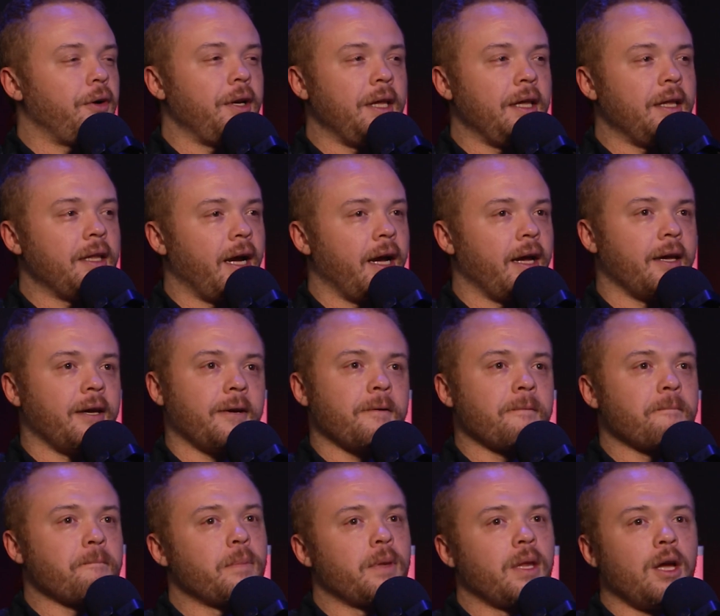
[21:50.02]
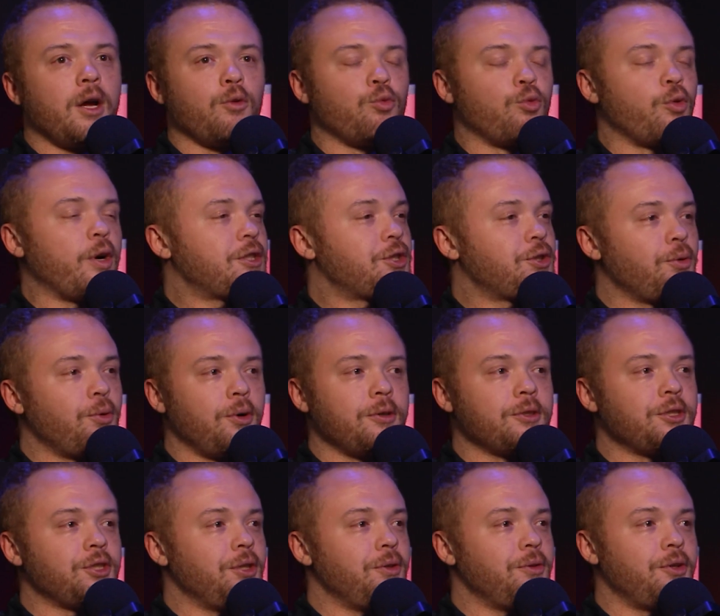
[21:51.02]
any like
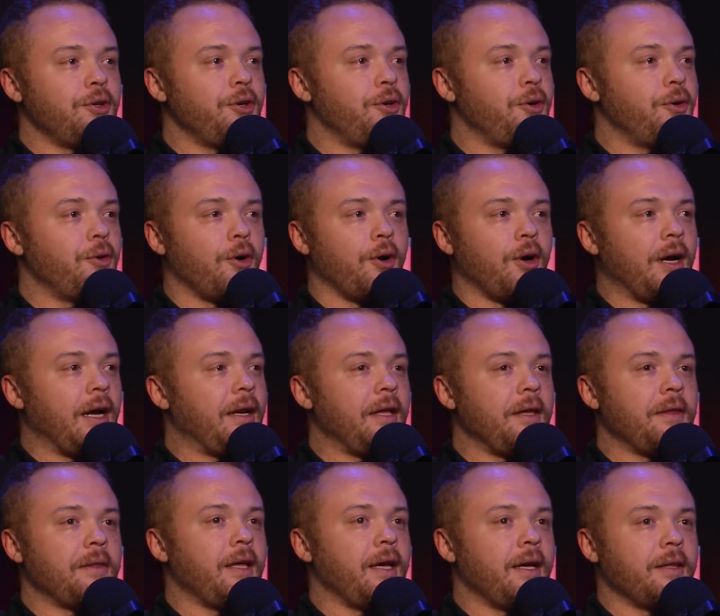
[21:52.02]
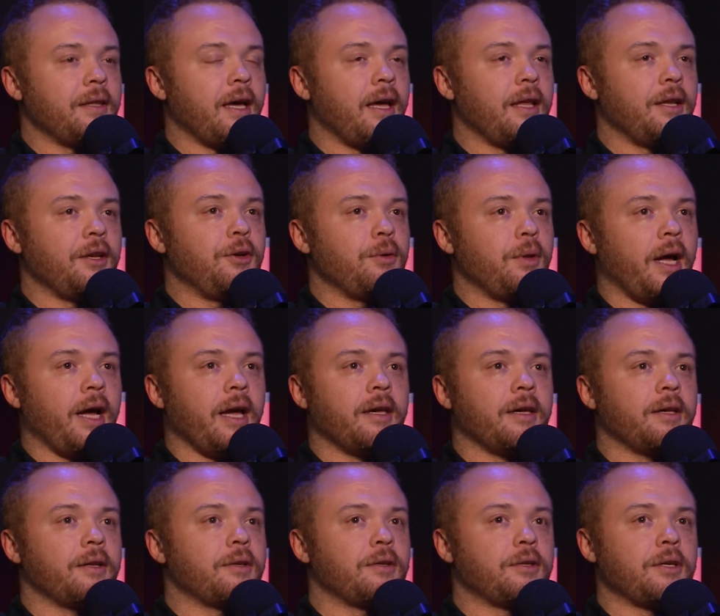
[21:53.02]
rituals you do or anything that you
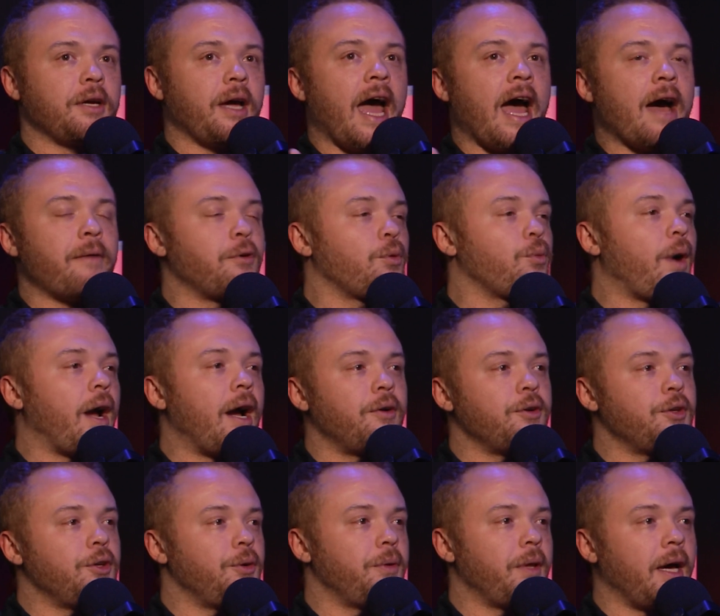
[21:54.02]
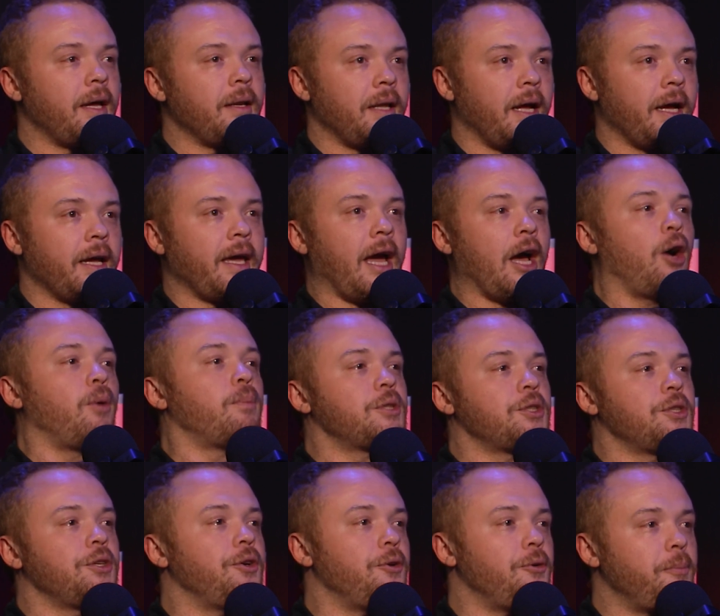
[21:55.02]
like to have around you that like
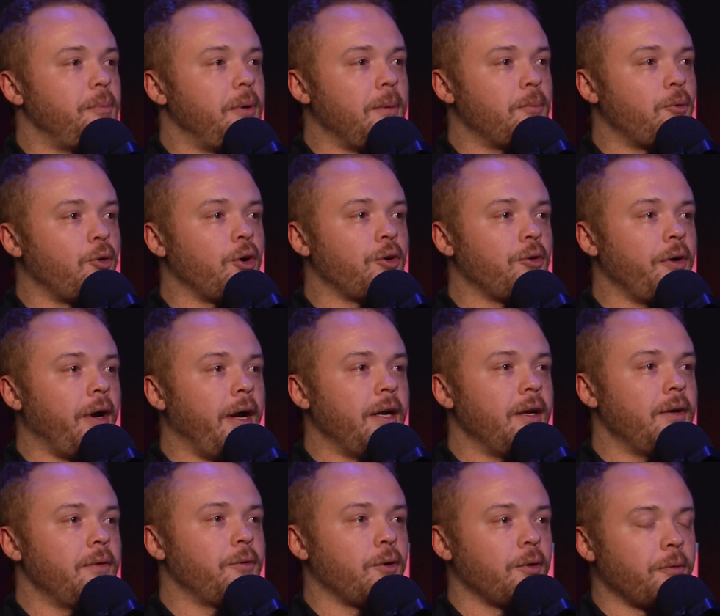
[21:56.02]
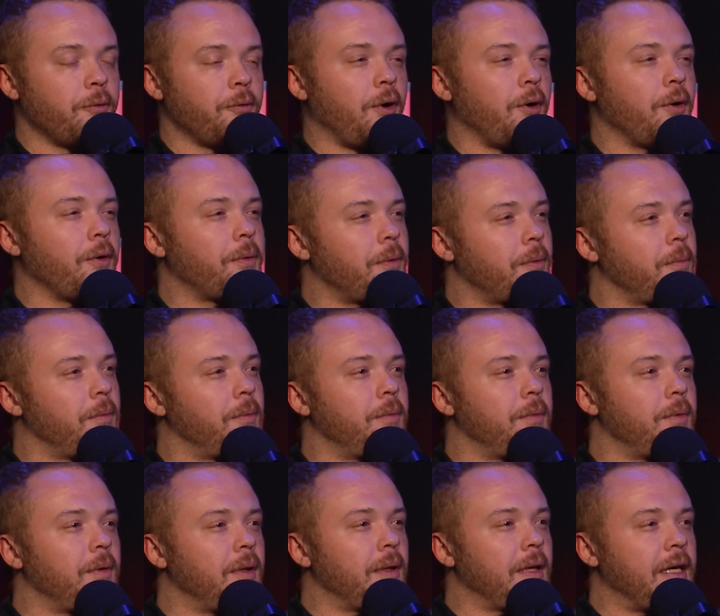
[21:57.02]
helps you be more creative or
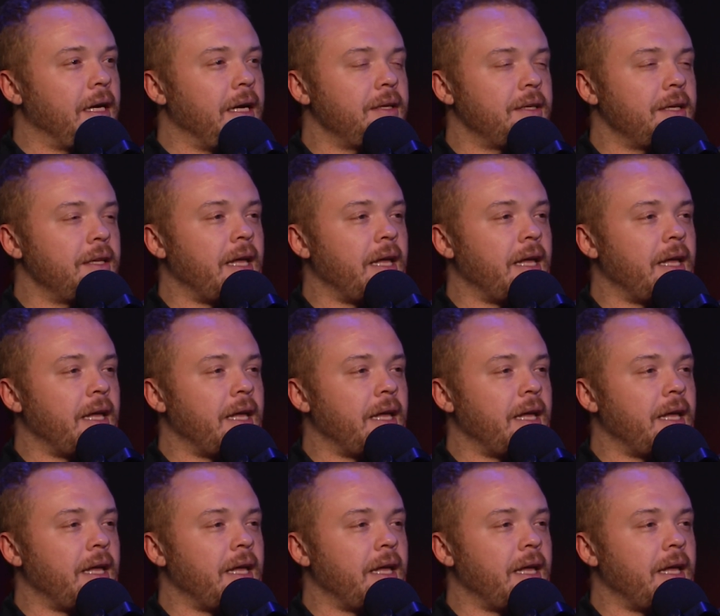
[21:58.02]
get into